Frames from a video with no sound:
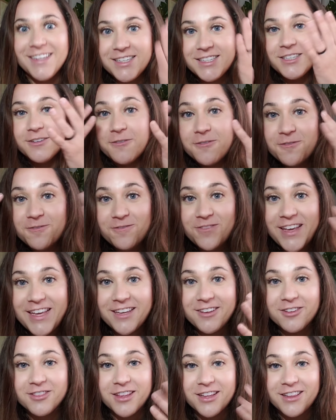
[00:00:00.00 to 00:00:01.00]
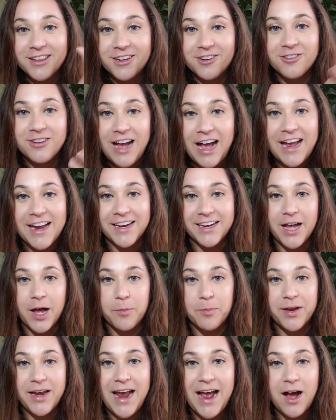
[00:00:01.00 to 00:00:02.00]
you feel the little guy
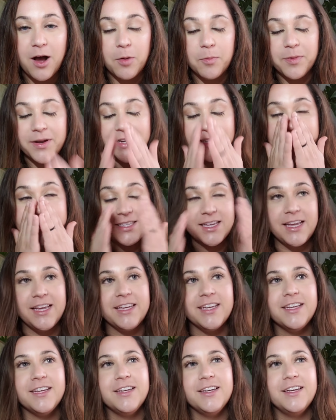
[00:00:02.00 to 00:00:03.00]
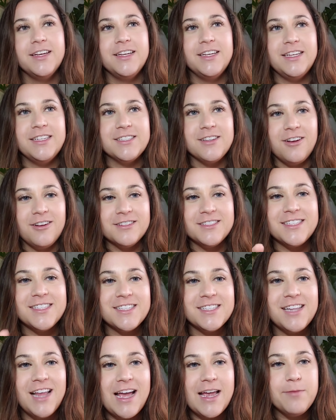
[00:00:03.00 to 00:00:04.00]
coming out, but it's like he's all
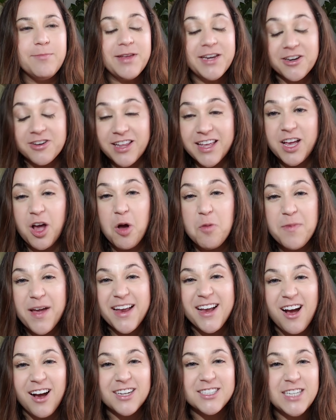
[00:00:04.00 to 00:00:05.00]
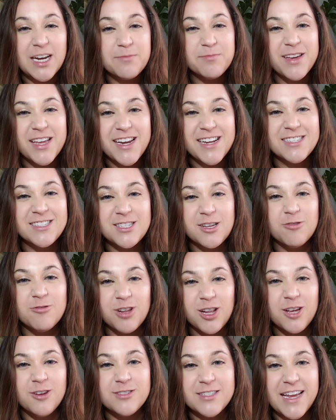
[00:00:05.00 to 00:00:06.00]
slimy and you're like, oh my gosh, I'm getting so
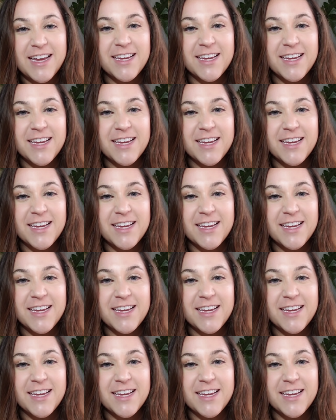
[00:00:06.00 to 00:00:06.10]
close.